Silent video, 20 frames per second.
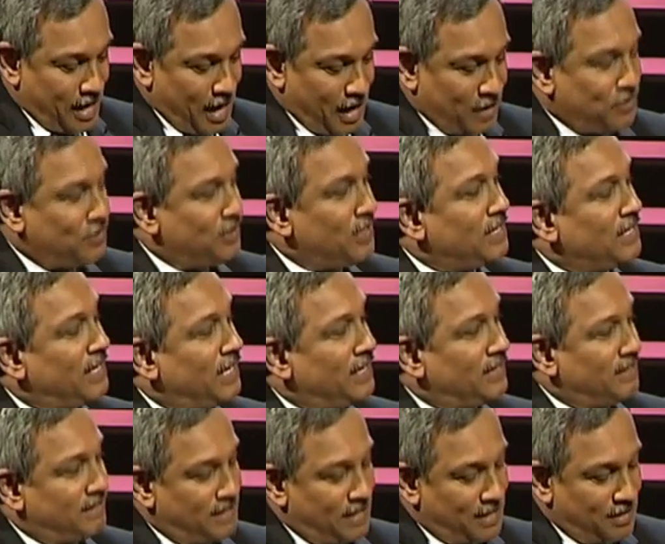actually that
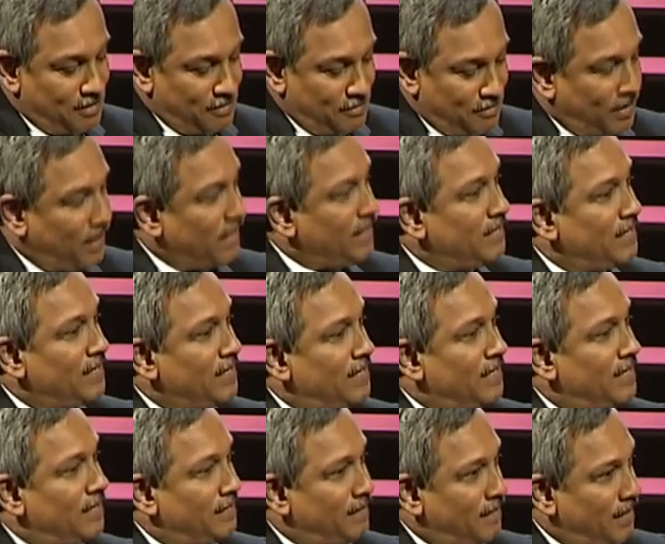is the
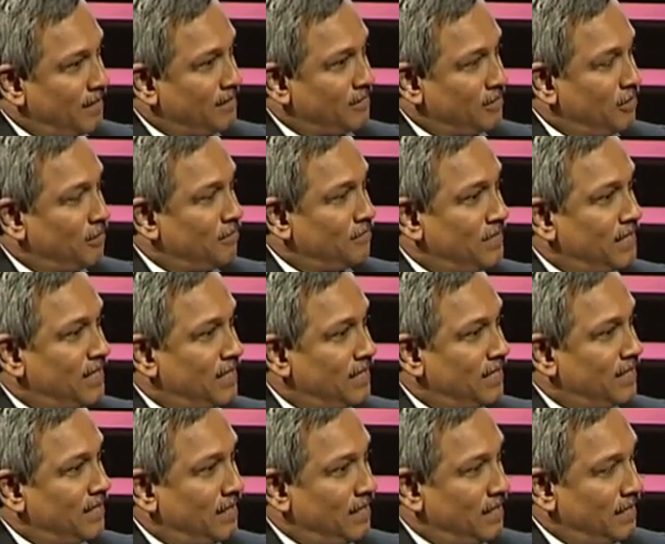final task of
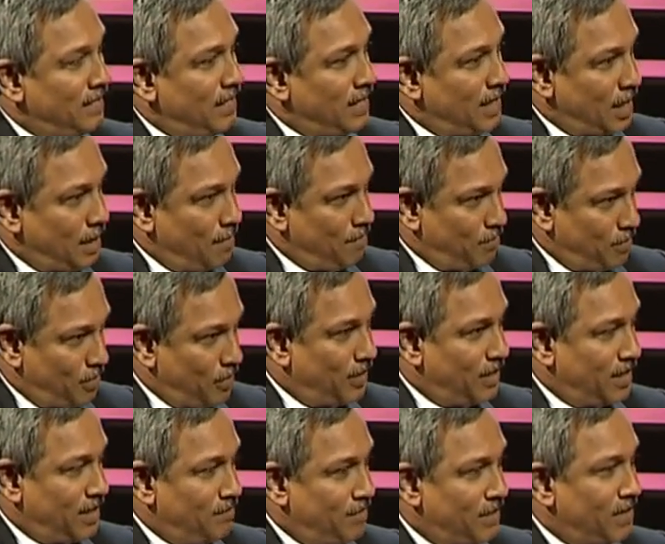the
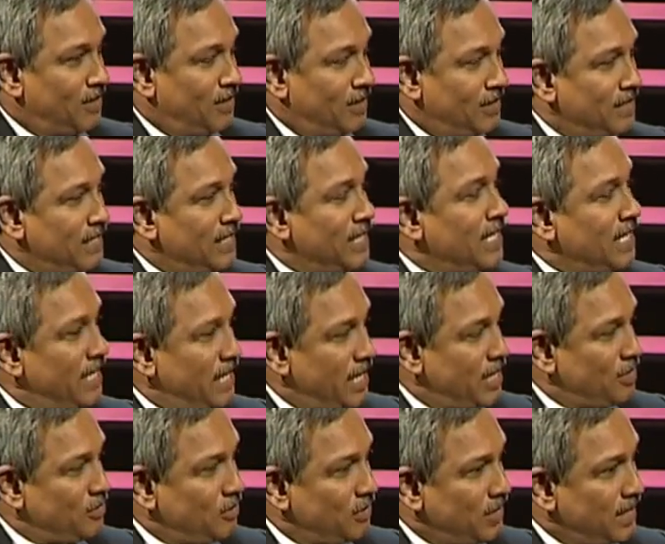employer, because he
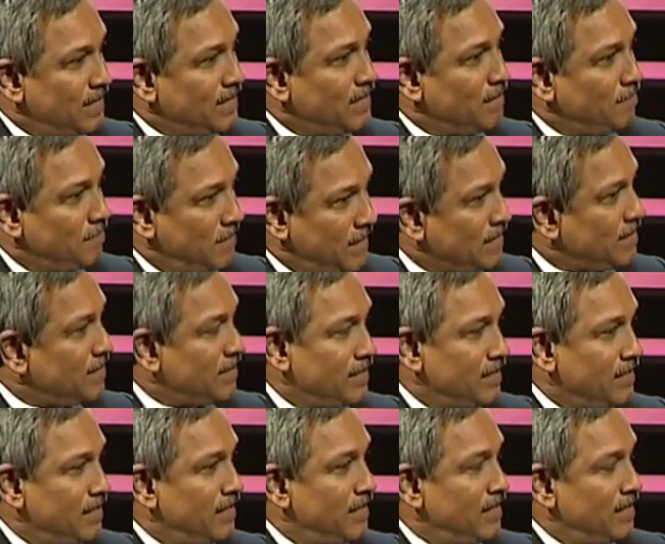has to get the best
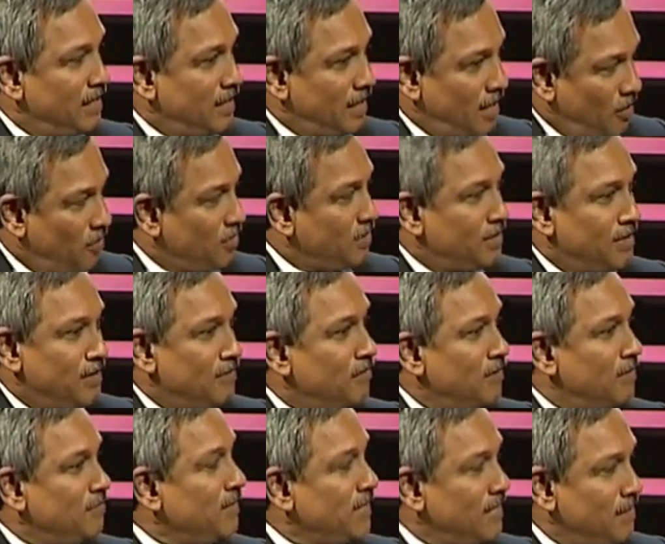outcome
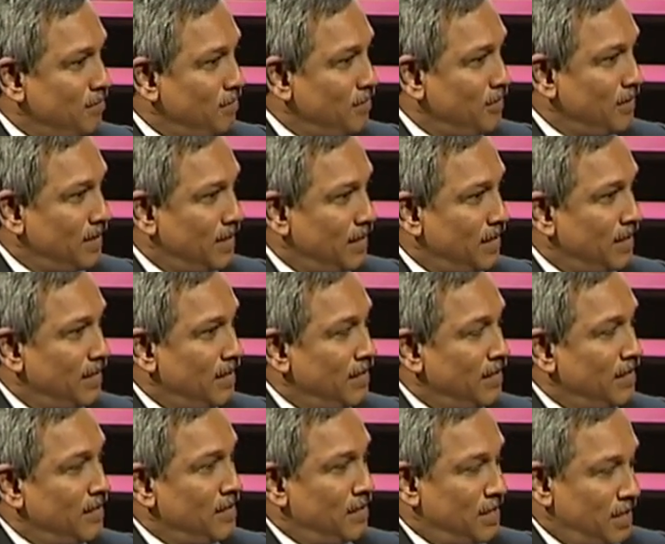from the employee.
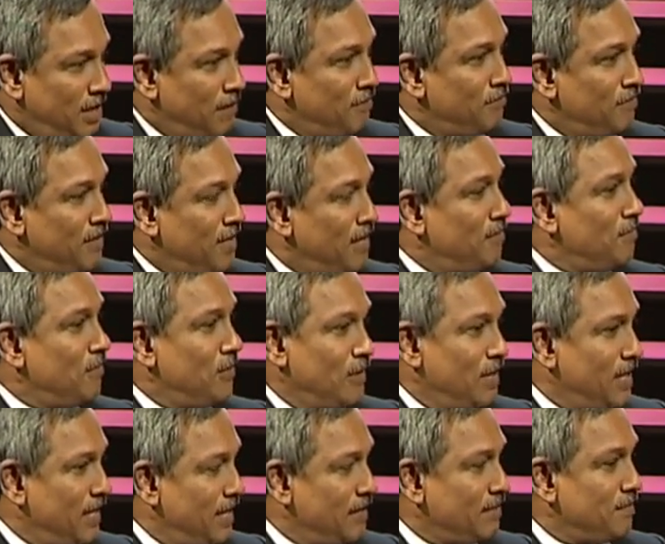If
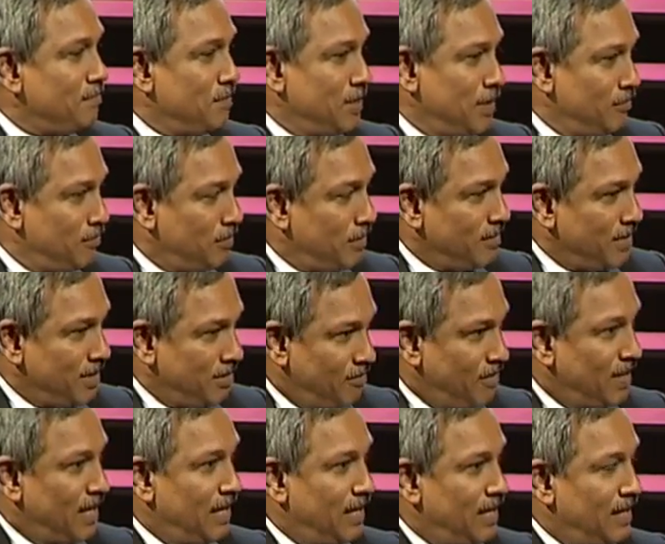employee is performing
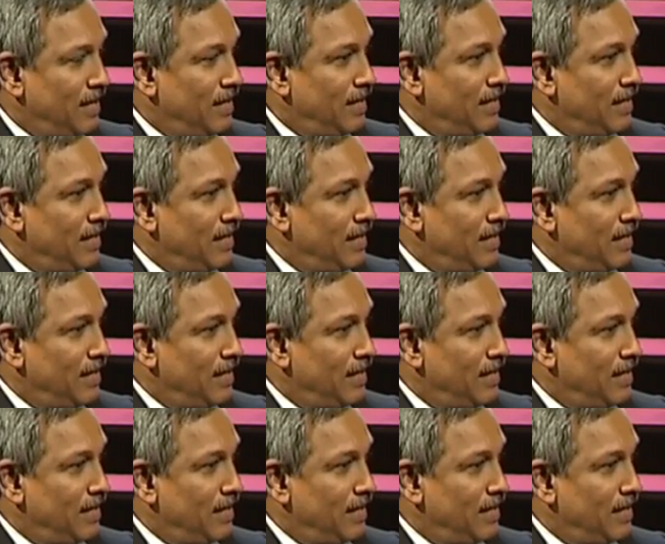well,